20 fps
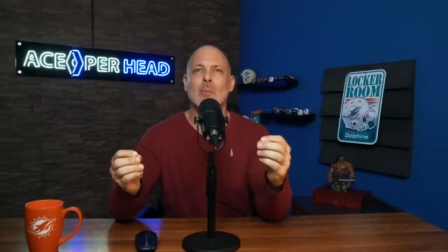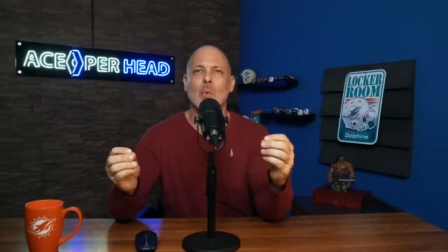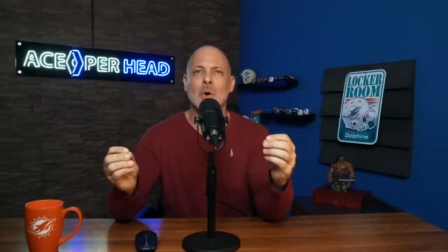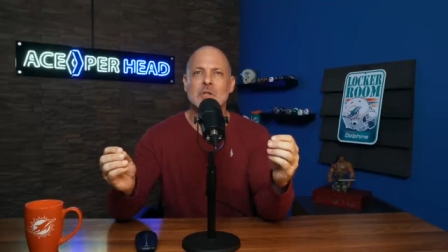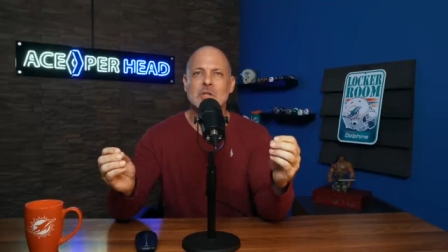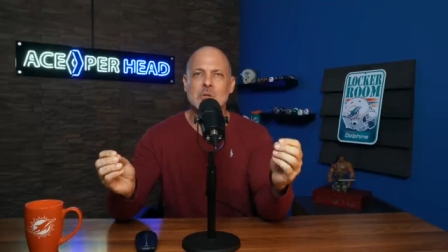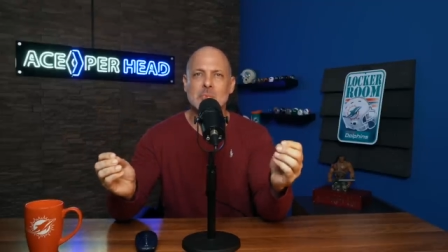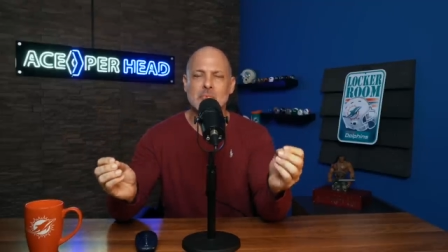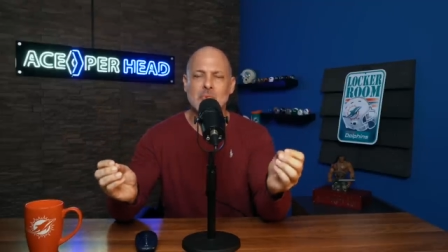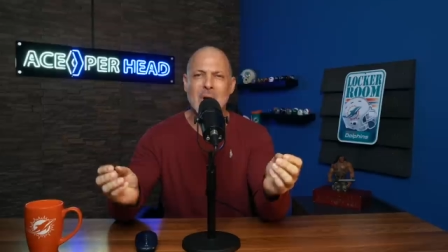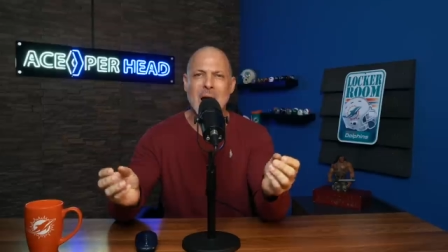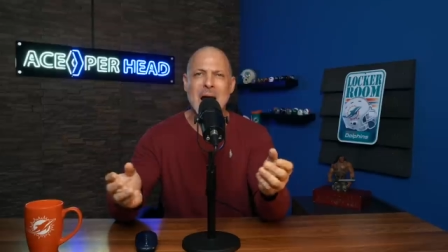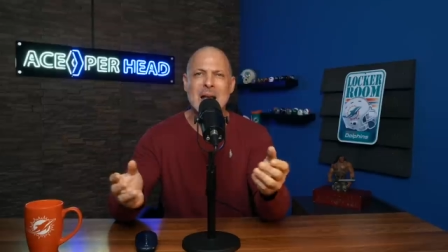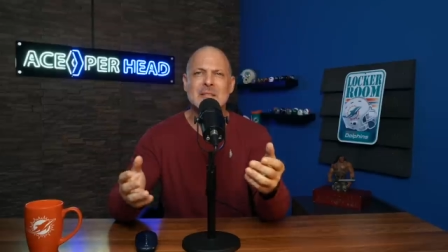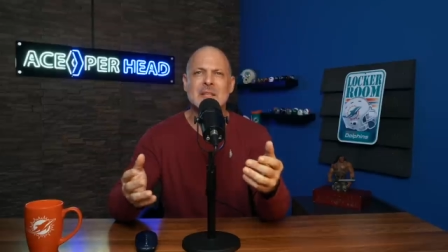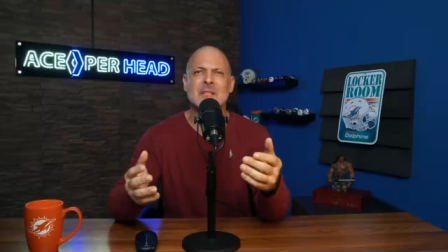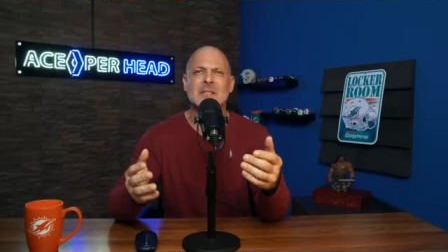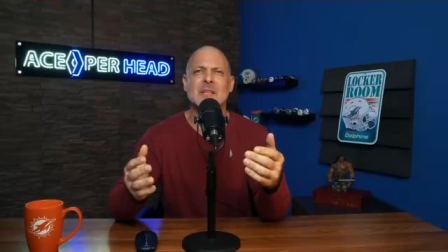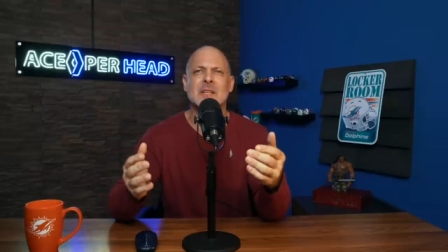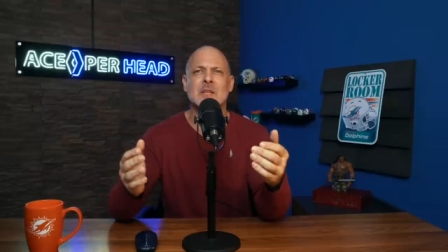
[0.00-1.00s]
What's his
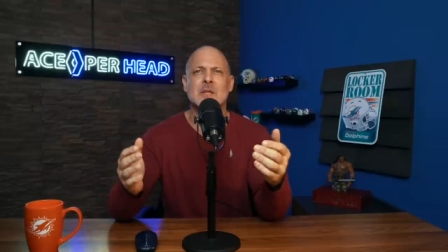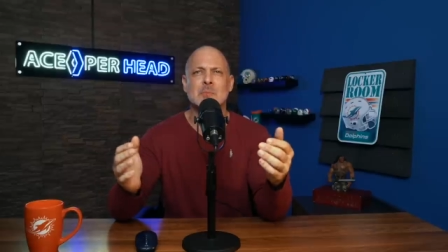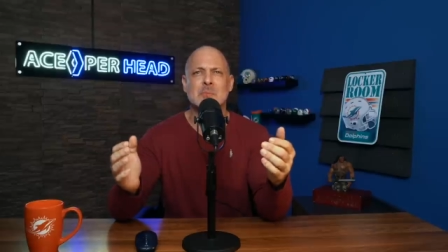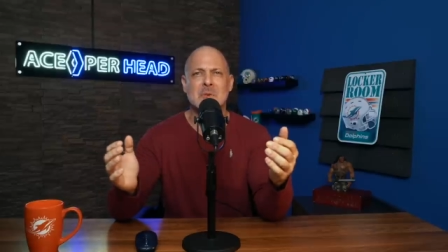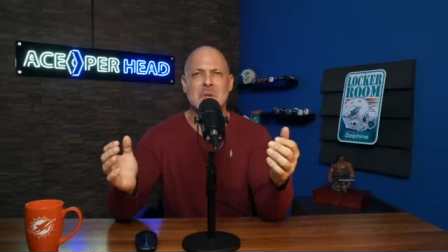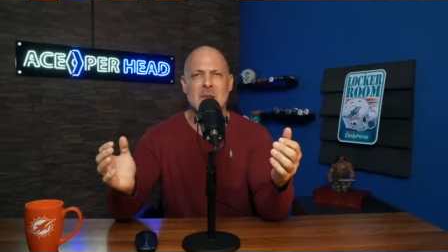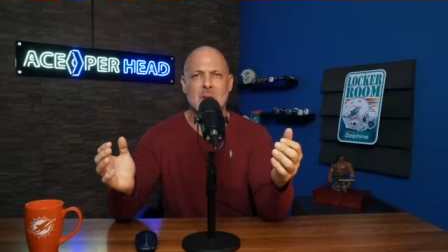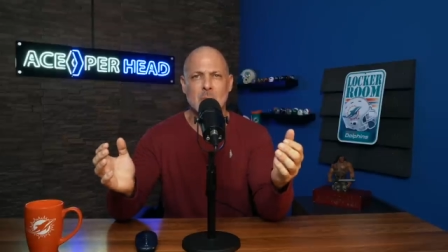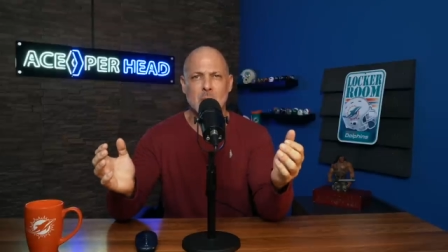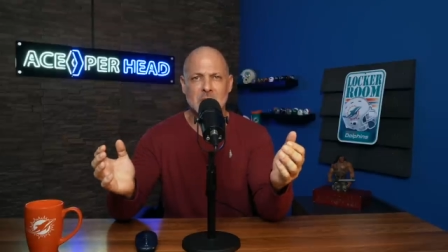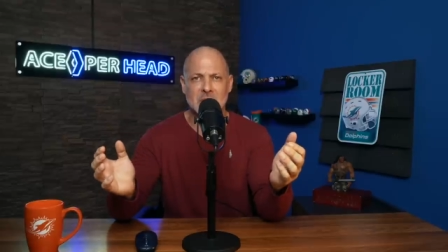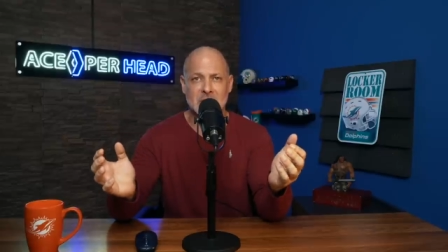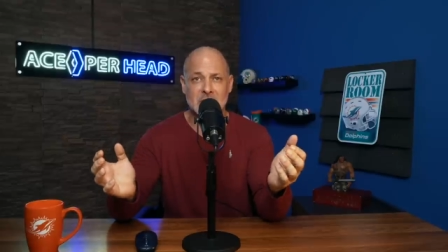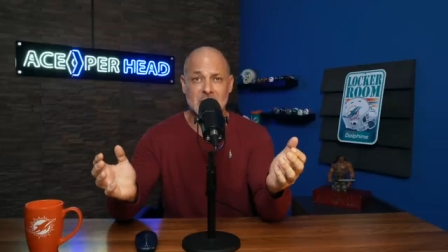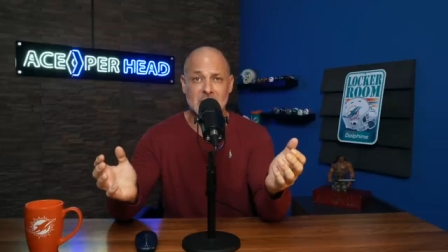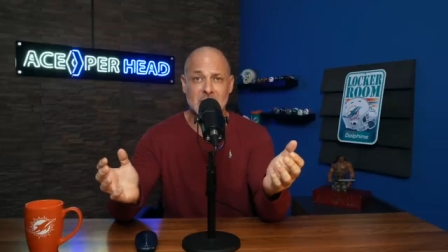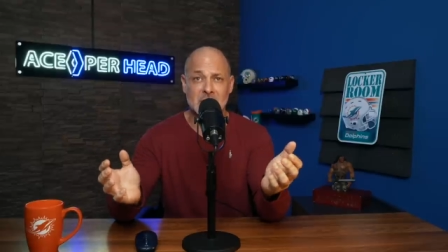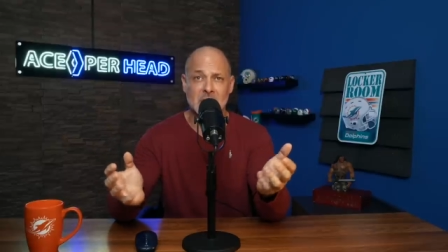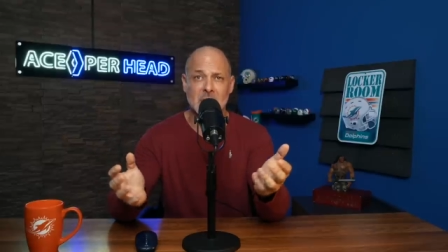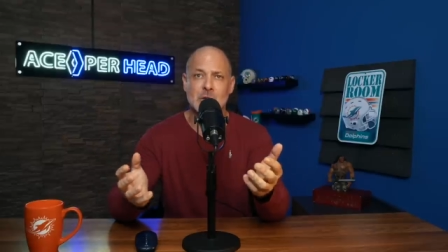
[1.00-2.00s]
processing speed? What's his
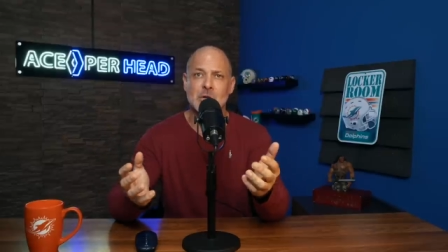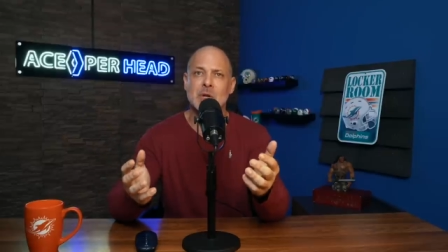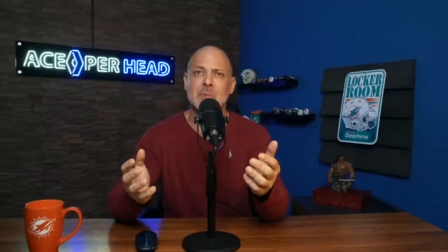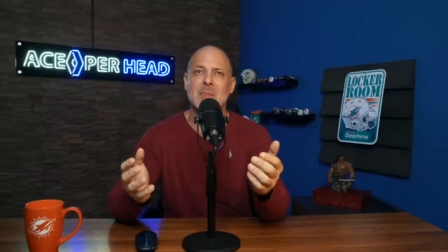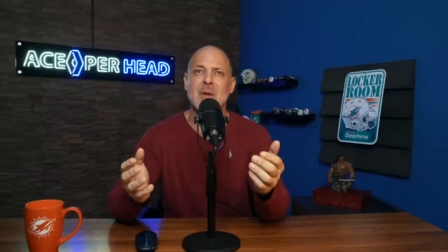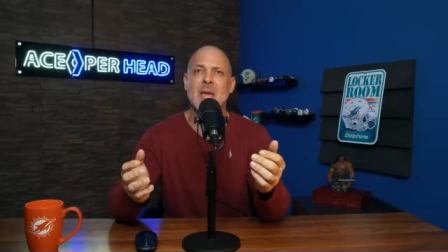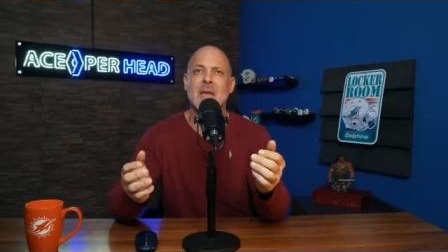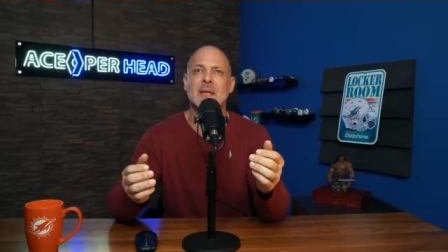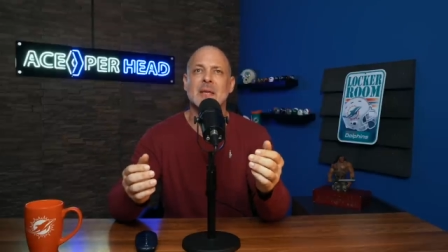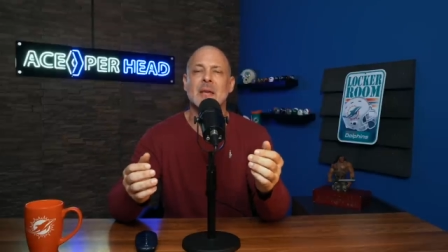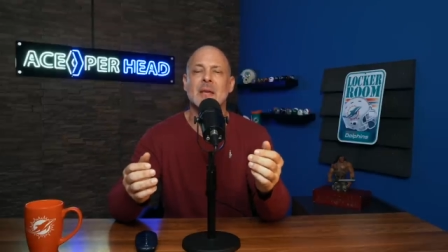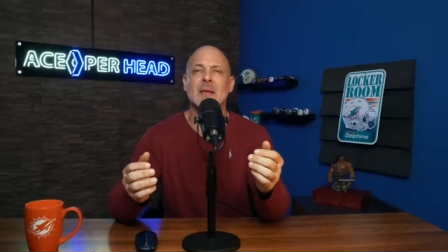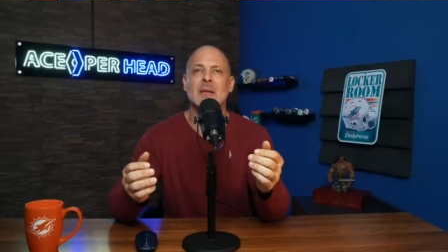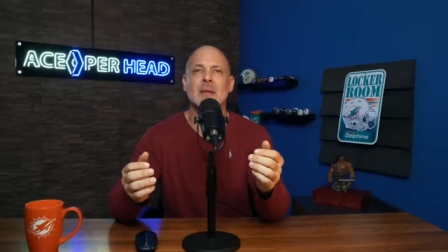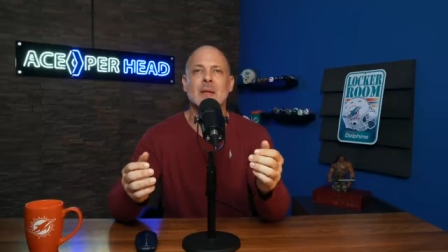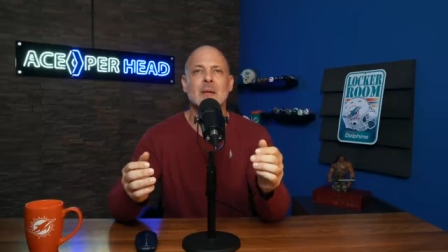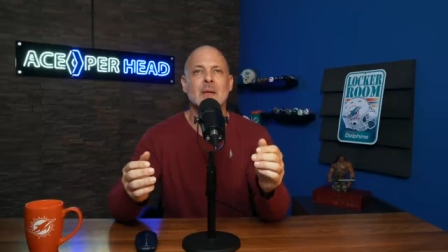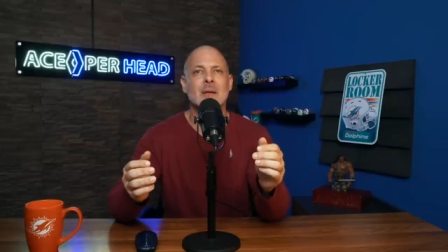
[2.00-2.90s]
decision making?